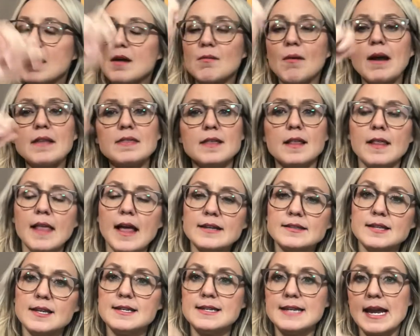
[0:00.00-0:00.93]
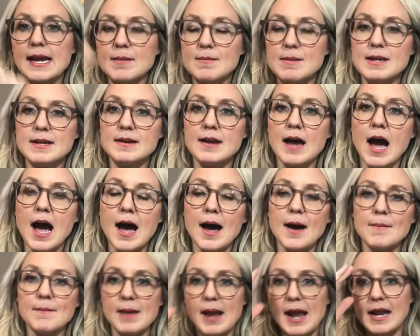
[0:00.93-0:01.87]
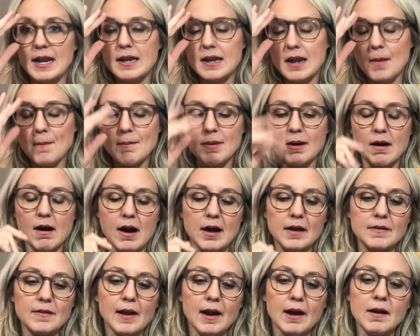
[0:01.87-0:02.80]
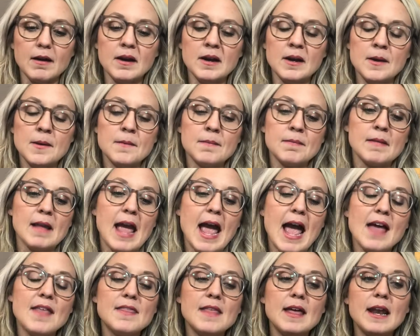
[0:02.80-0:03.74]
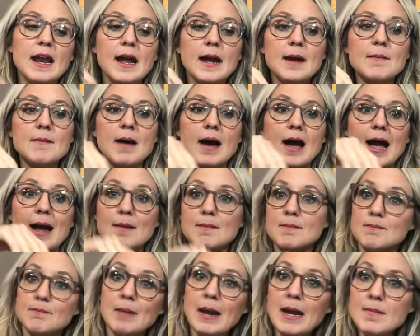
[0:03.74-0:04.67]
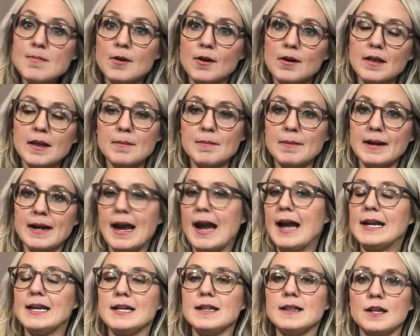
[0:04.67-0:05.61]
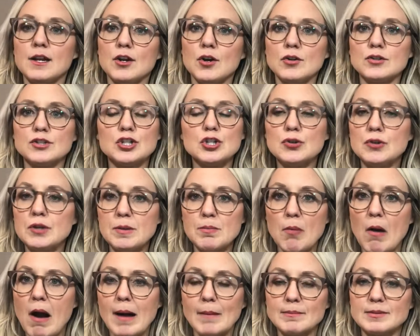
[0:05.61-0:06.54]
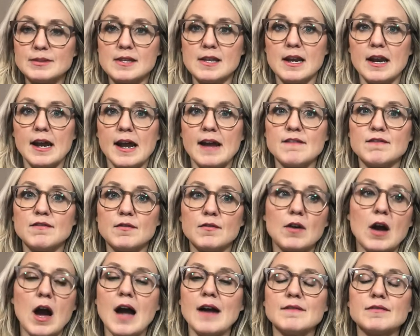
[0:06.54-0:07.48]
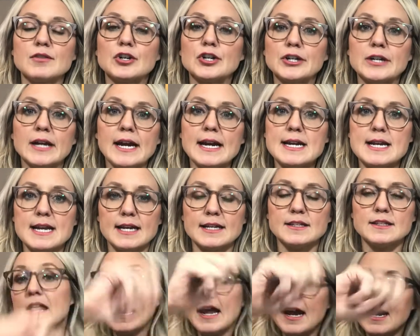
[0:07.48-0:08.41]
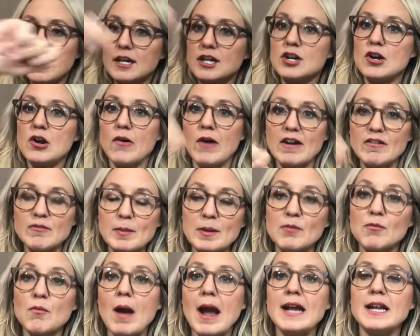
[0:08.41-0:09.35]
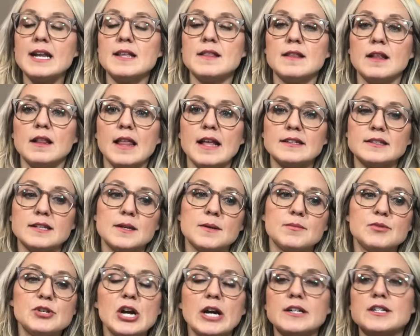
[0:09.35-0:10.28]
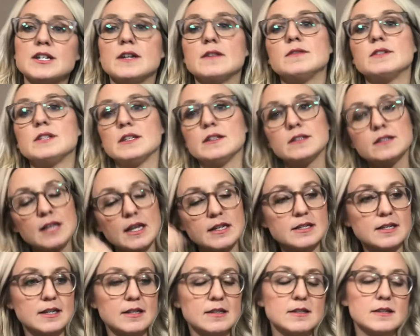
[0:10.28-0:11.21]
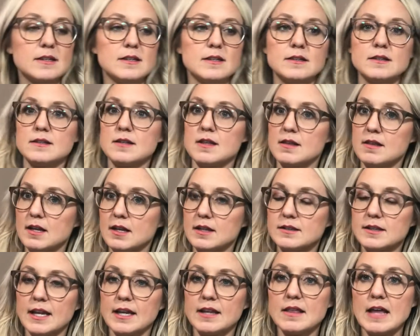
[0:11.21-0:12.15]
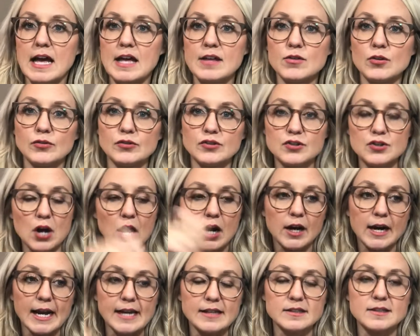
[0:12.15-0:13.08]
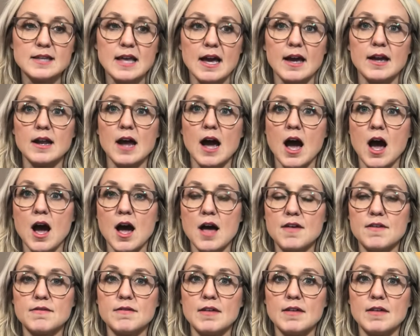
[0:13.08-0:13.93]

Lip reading: write the lesson name and number on there, and then I'm paper clipping any little 2D props that I've created. And I have been writing the lesson objectives and sentences and things like that, those targets that are